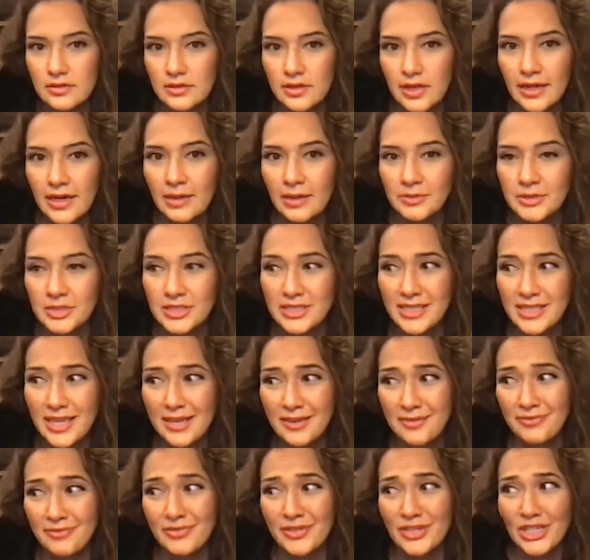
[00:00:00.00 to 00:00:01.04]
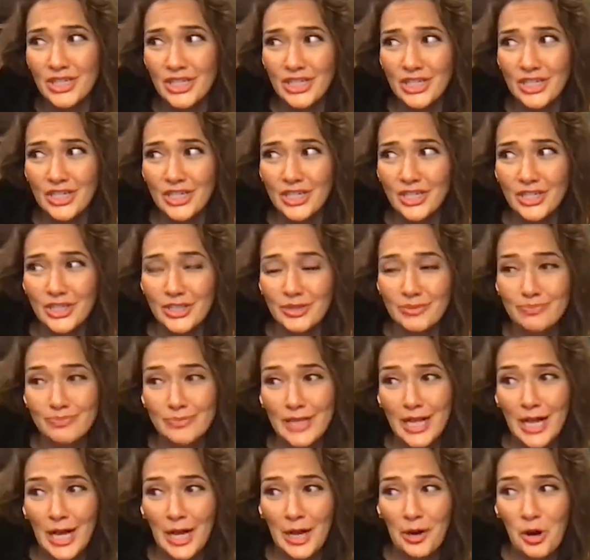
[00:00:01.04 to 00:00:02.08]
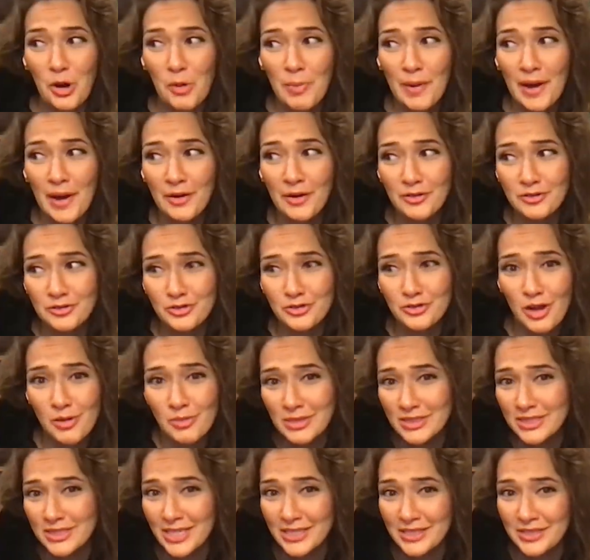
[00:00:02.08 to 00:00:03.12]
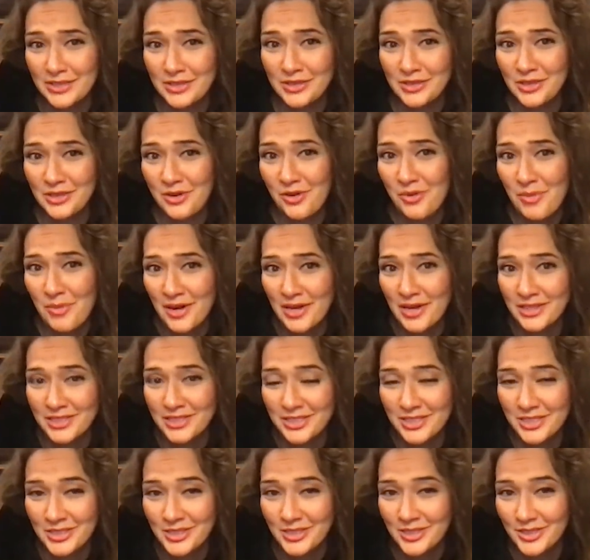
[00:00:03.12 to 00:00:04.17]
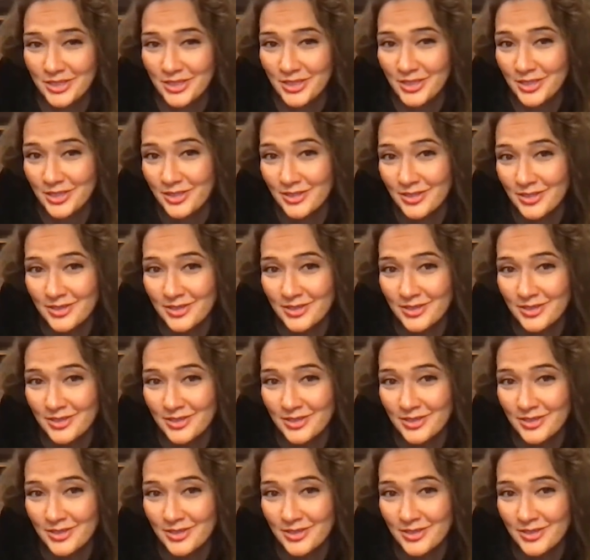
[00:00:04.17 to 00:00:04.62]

And I'm just like, fuck, I hope I don't traumatize you too much, dude.